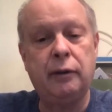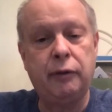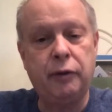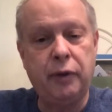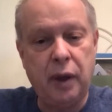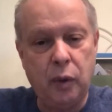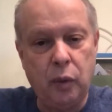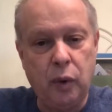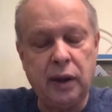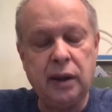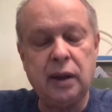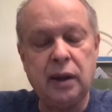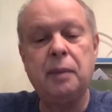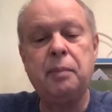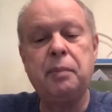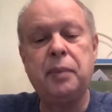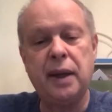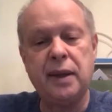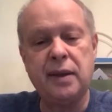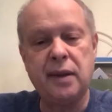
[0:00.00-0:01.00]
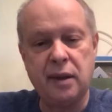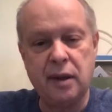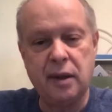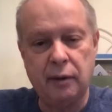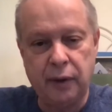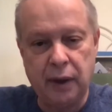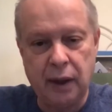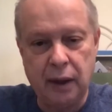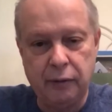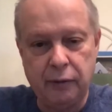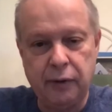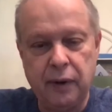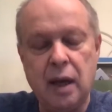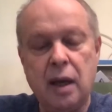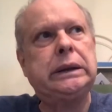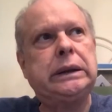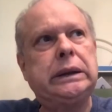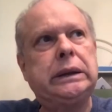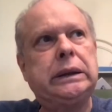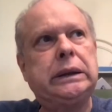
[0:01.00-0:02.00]
He worked in the presence of love.
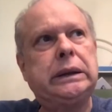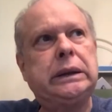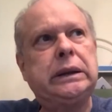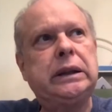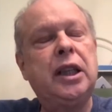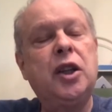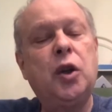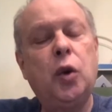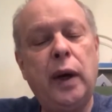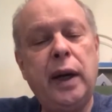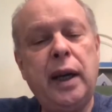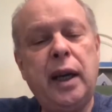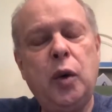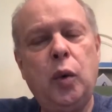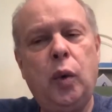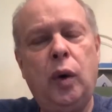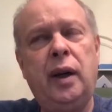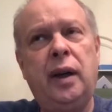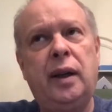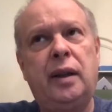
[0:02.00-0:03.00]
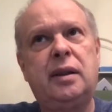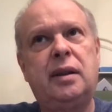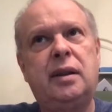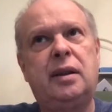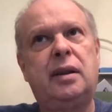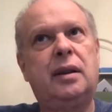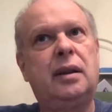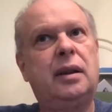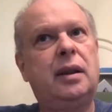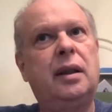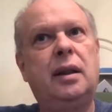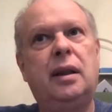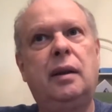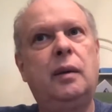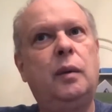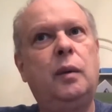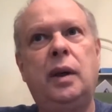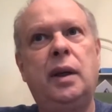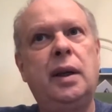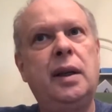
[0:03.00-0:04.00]
The way he worked
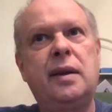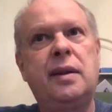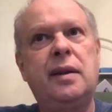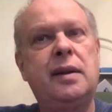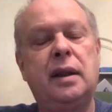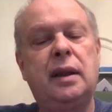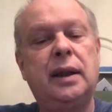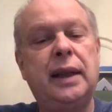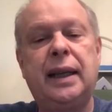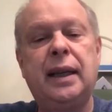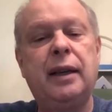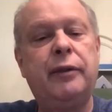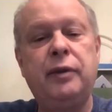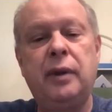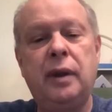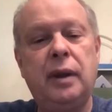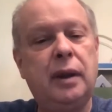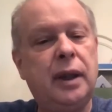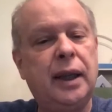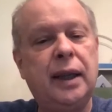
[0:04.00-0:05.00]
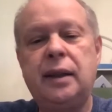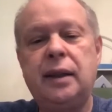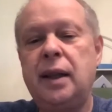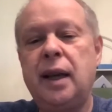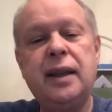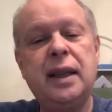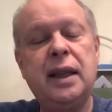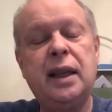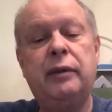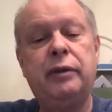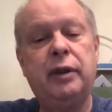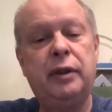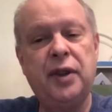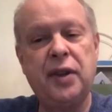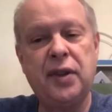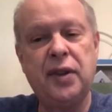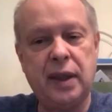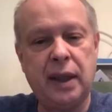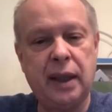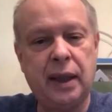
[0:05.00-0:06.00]
was like a, like nothing I've ever
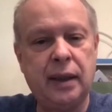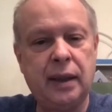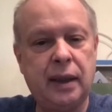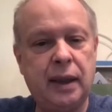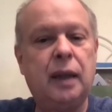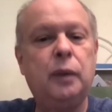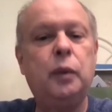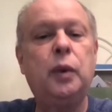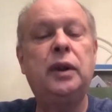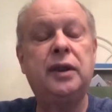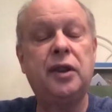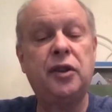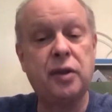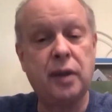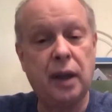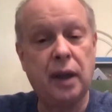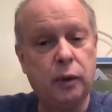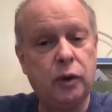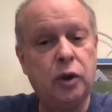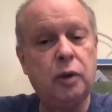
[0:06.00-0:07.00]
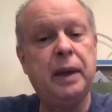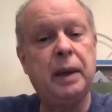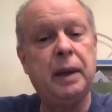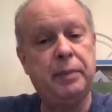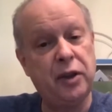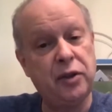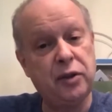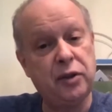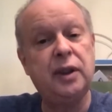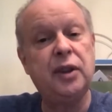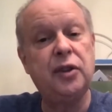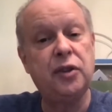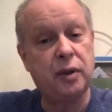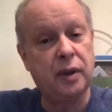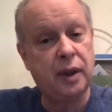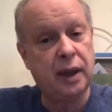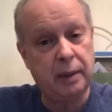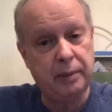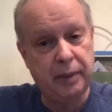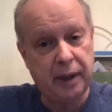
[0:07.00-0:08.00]
seen, and I will I'll do my best to
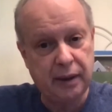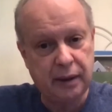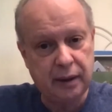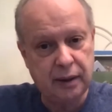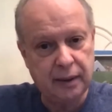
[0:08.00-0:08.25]
describe it.